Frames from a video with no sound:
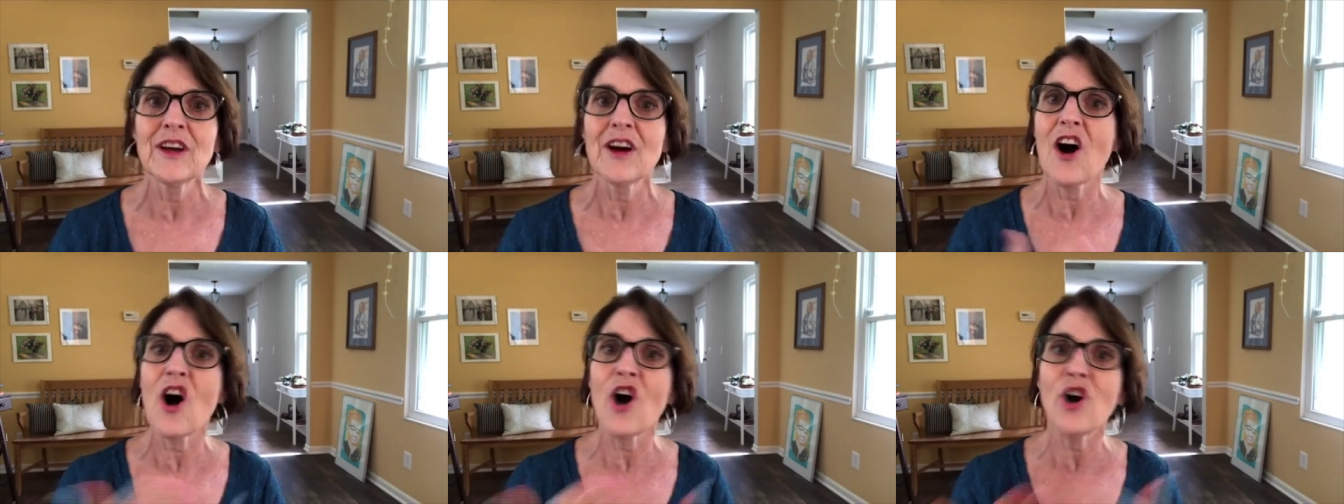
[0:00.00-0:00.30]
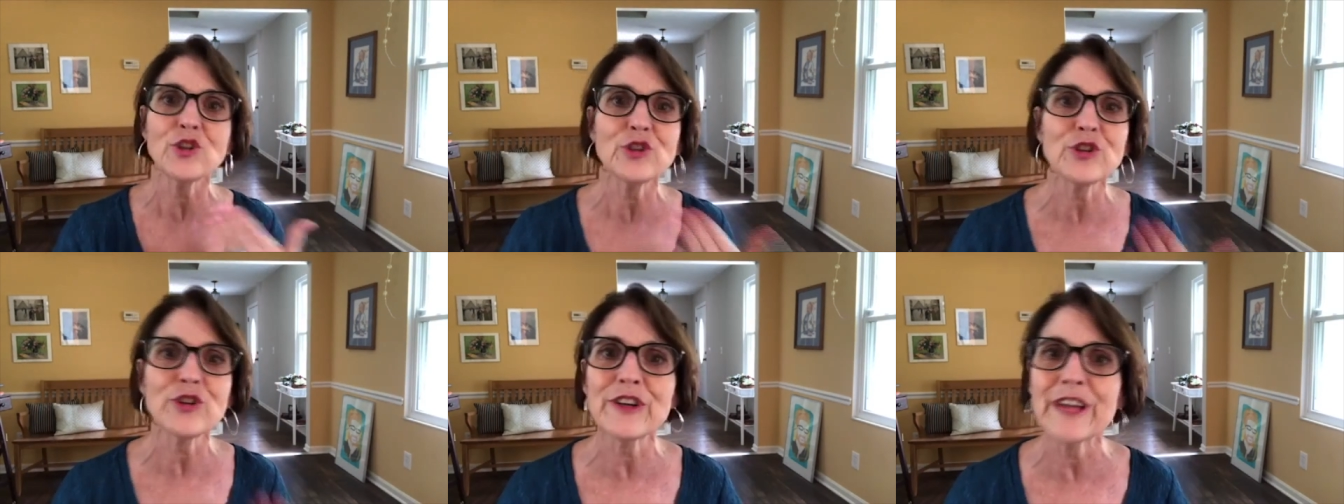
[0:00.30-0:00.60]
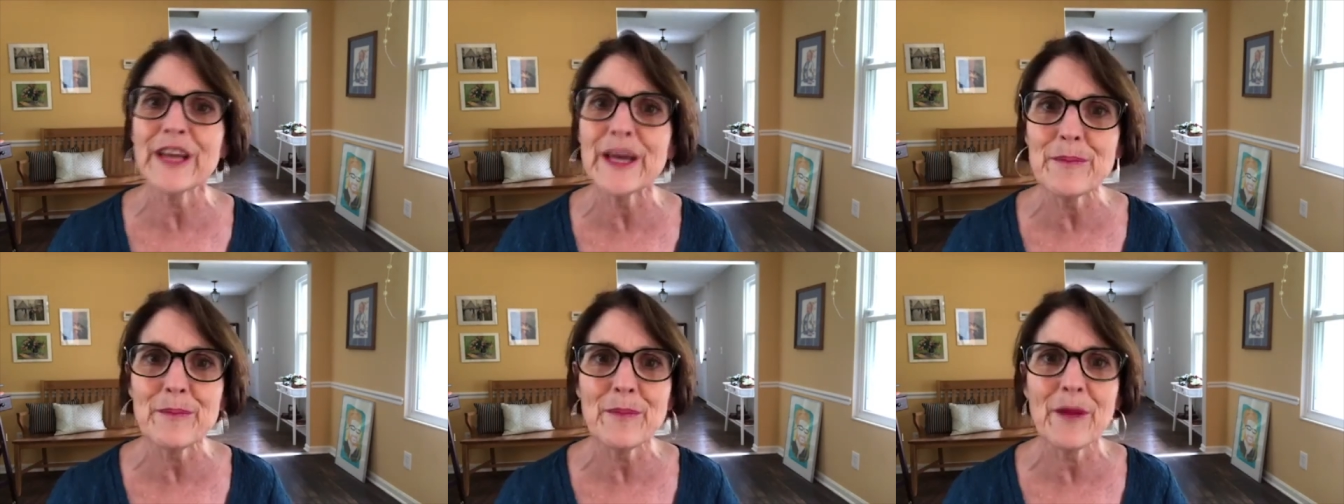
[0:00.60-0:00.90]

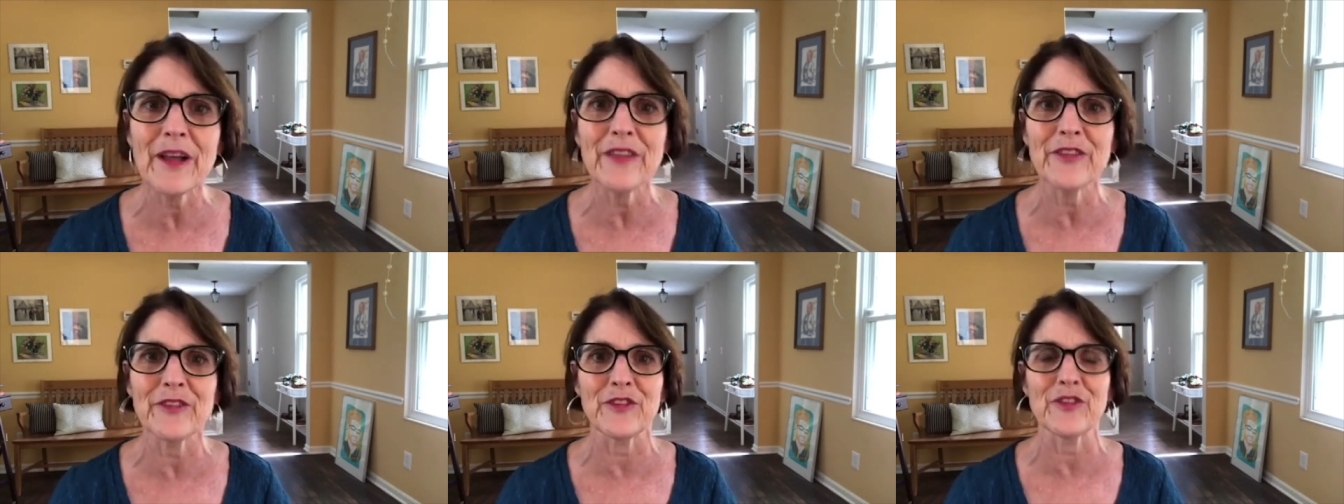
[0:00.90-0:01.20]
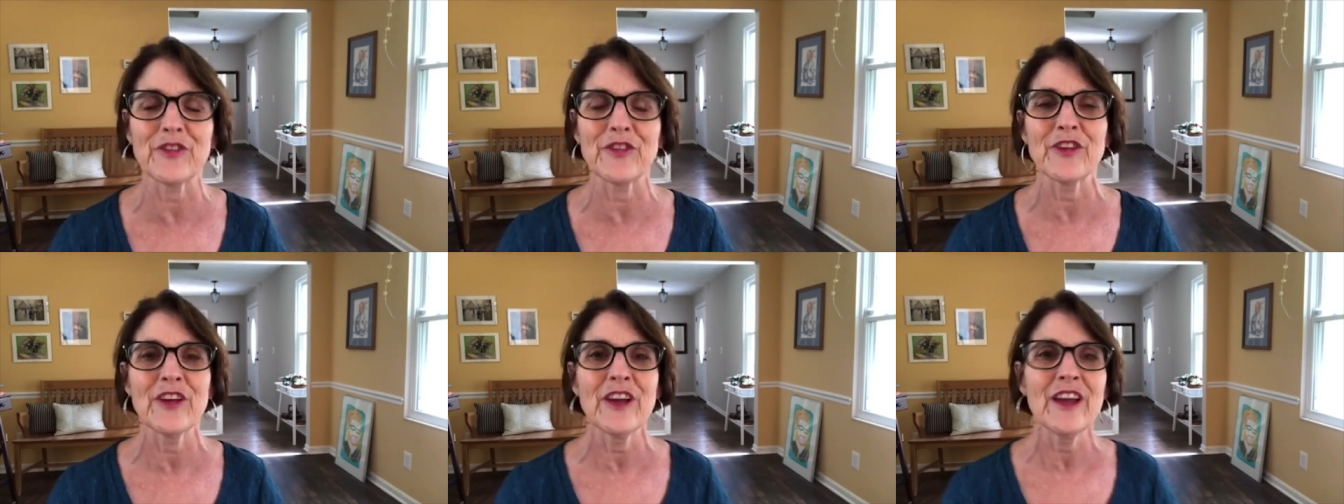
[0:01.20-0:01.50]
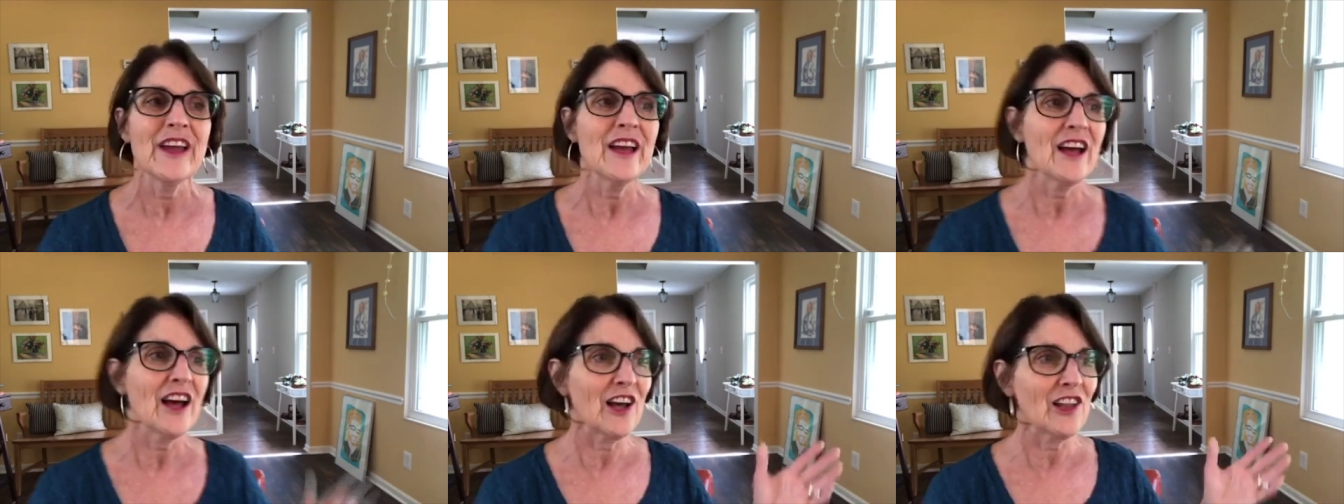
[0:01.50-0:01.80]
Alternate months.
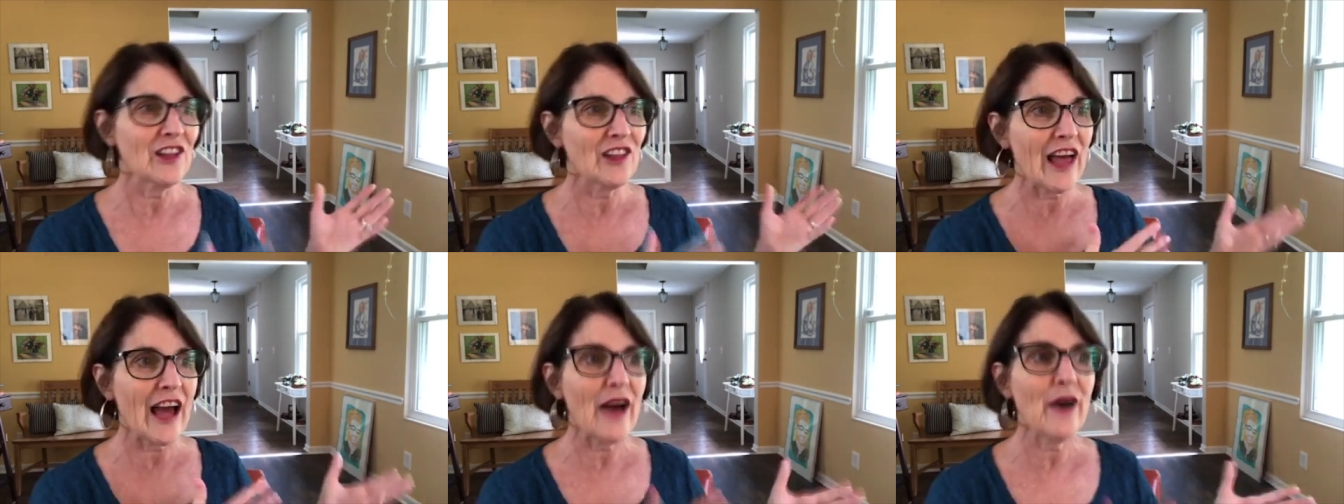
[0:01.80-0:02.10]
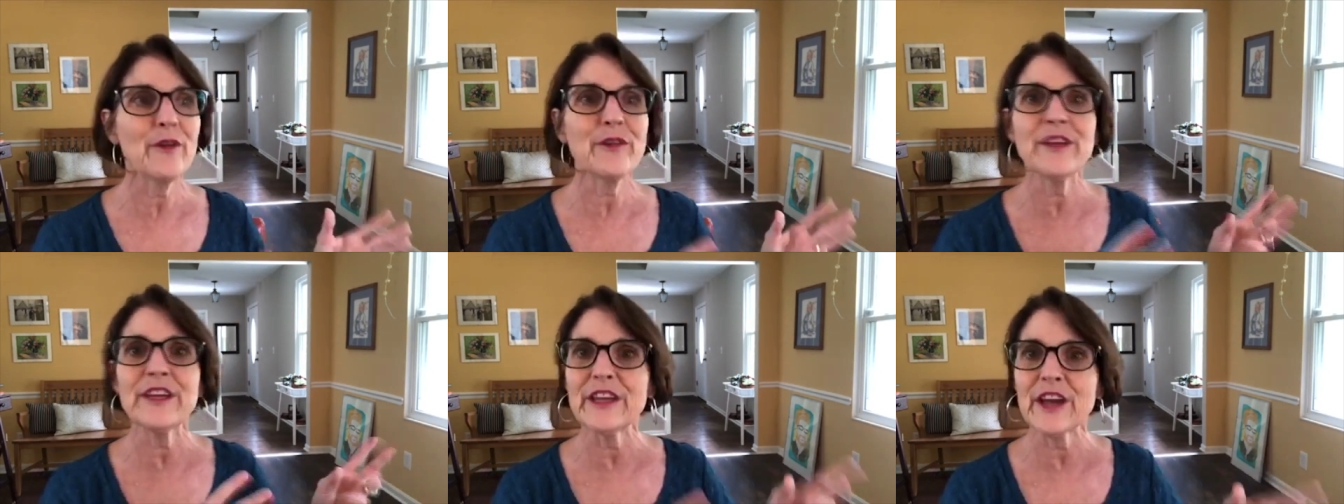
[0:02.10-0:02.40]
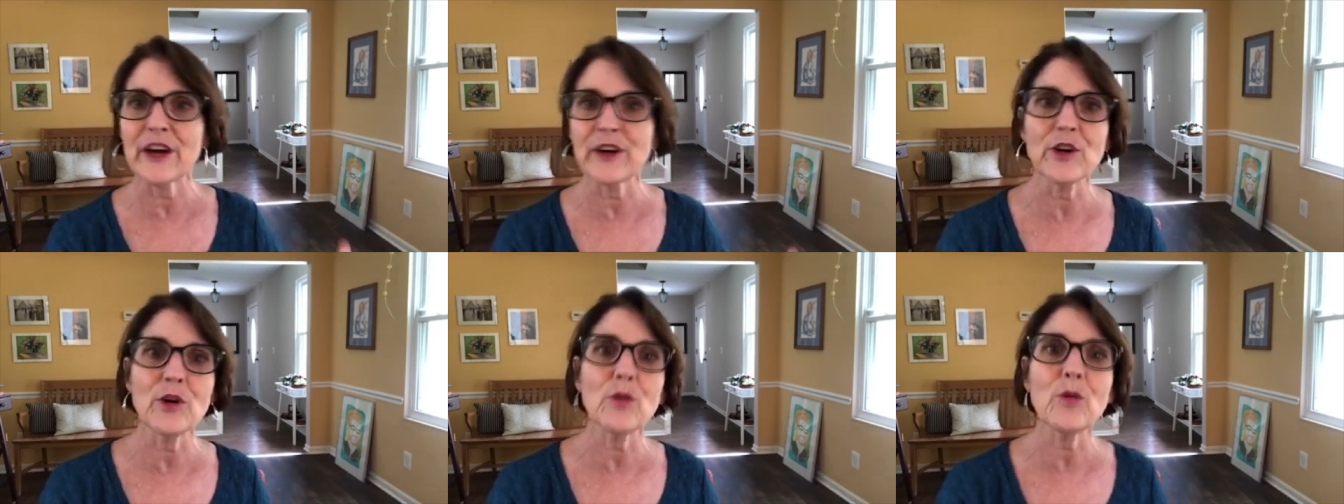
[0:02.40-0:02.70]
Allow the
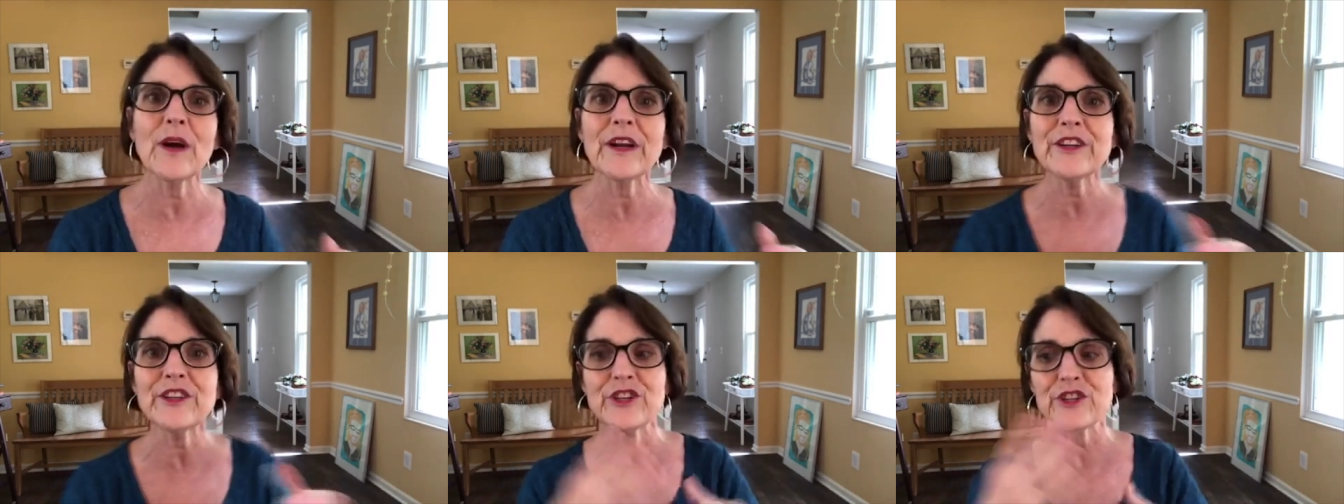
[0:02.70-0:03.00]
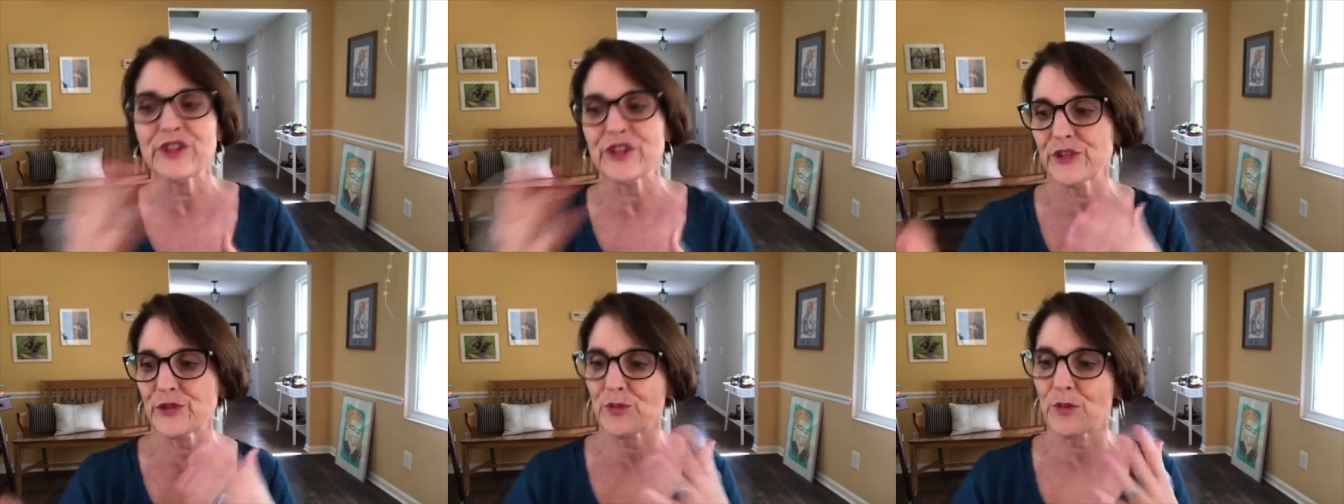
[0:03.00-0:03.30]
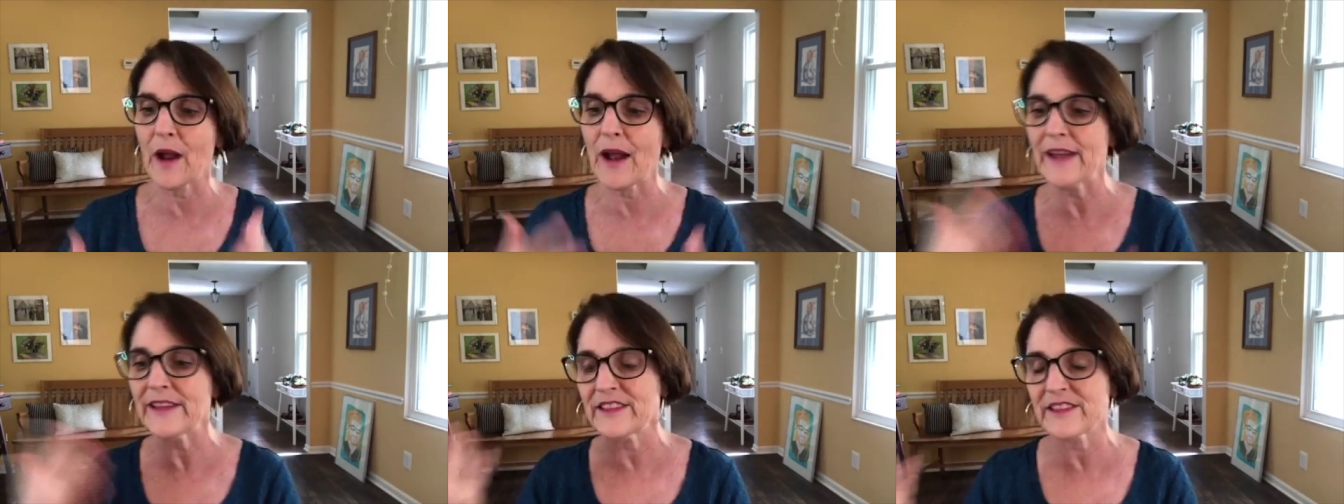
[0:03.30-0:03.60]
younger one to just ride